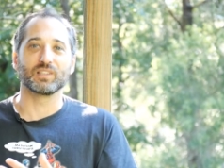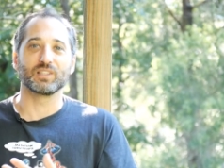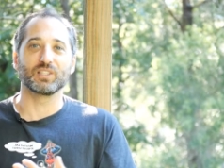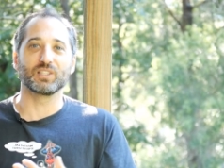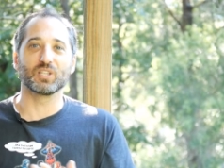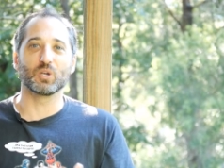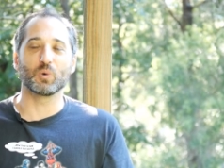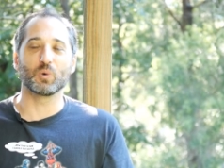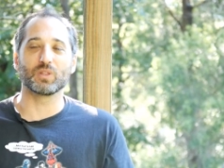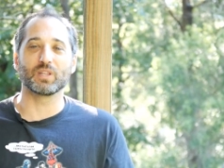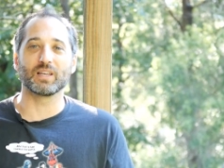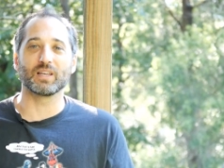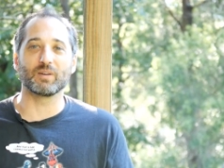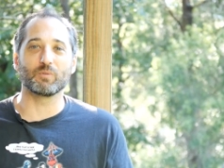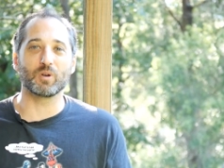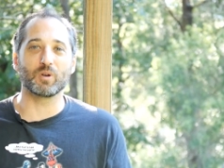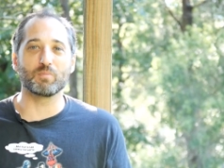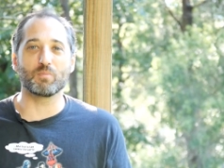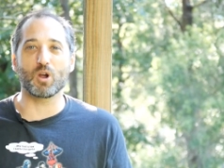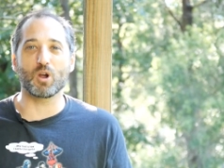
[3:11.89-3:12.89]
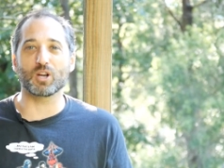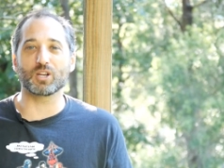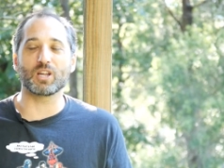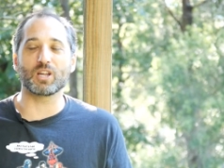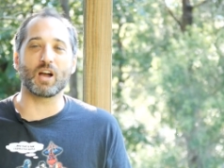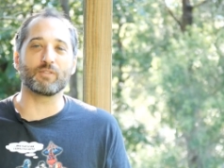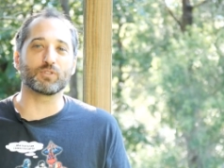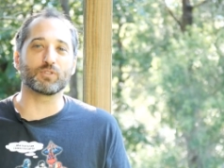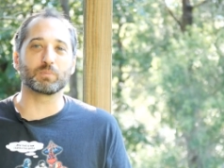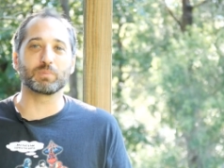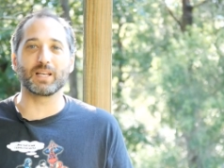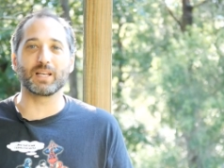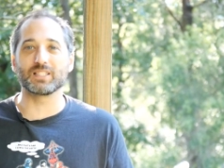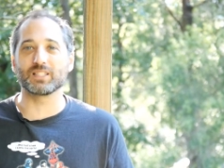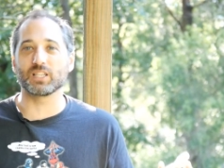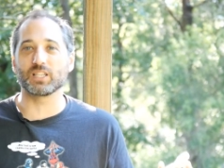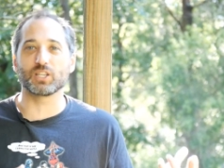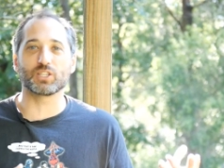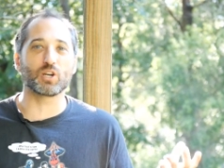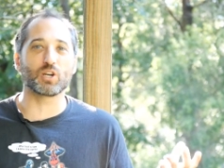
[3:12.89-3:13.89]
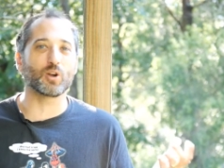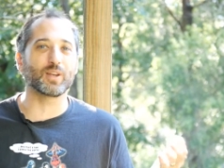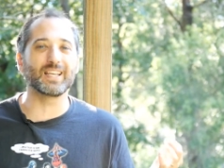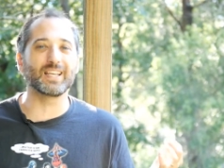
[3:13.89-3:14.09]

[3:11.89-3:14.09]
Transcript: When Mark Knopfler plays the guitar,